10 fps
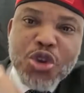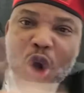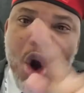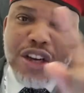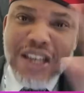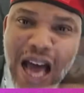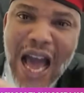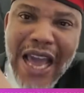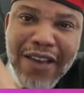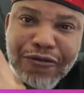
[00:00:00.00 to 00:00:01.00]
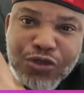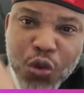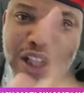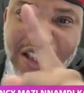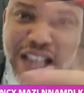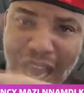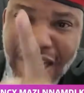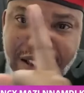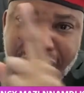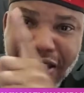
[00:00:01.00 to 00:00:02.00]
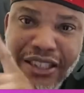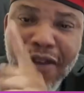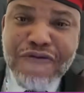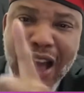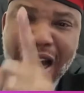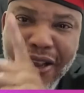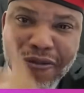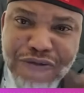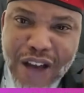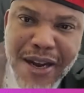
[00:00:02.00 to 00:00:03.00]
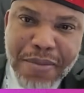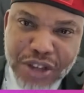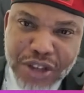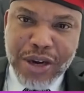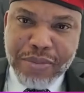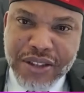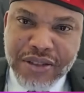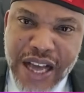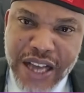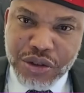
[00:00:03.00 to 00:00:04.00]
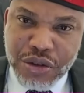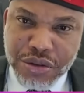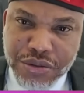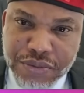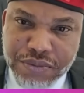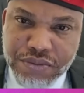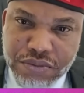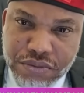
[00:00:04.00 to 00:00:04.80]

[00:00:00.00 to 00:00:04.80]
your lives will end very, very miserably. I assure you.